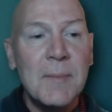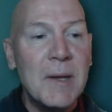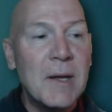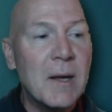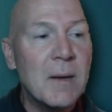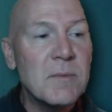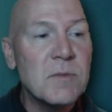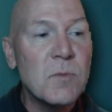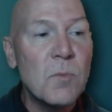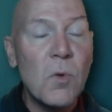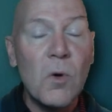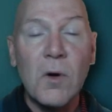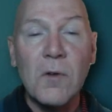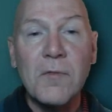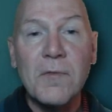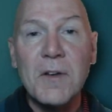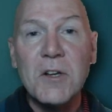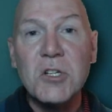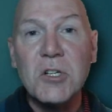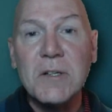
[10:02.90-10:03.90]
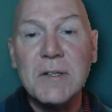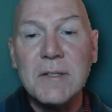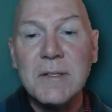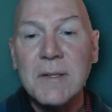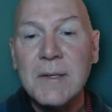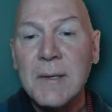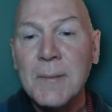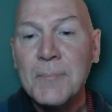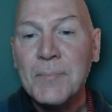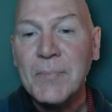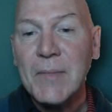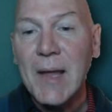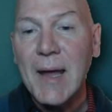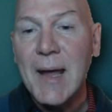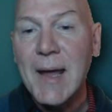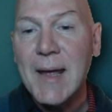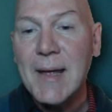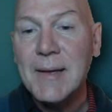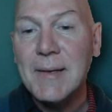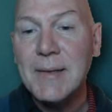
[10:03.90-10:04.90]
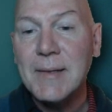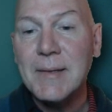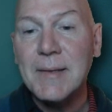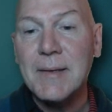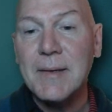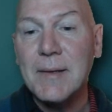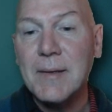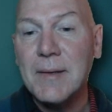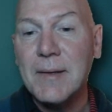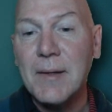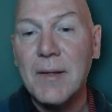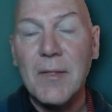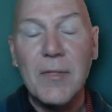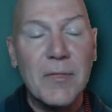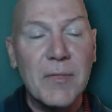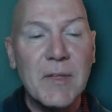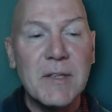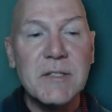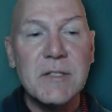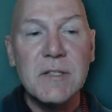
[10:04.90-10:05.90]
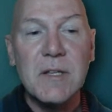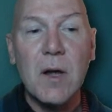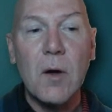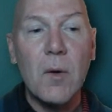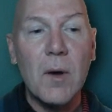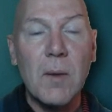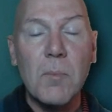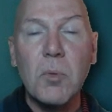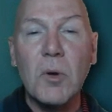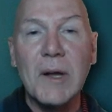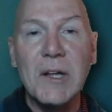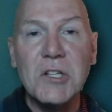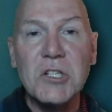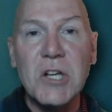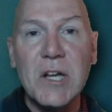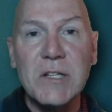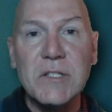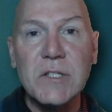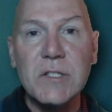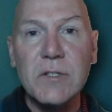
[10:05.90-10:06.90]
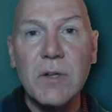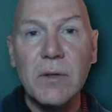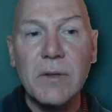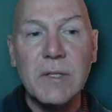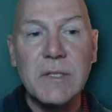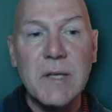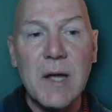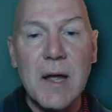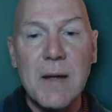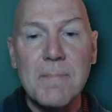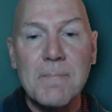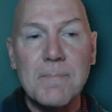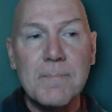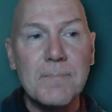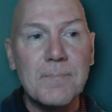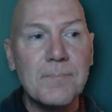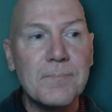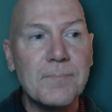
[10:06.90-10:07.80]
becomes more efficient and this is how our brain changes all the time.